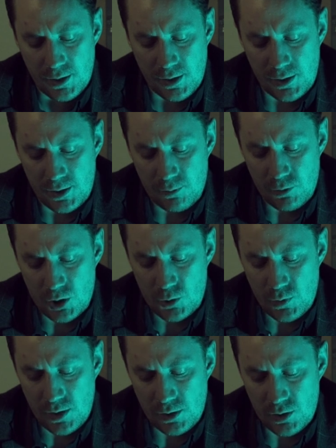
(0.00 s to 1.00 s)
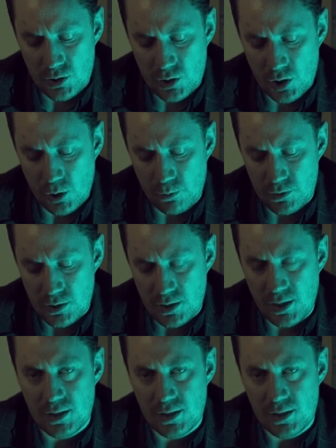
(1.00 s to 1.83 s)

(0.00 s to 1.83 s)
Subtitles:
and in between the sobs he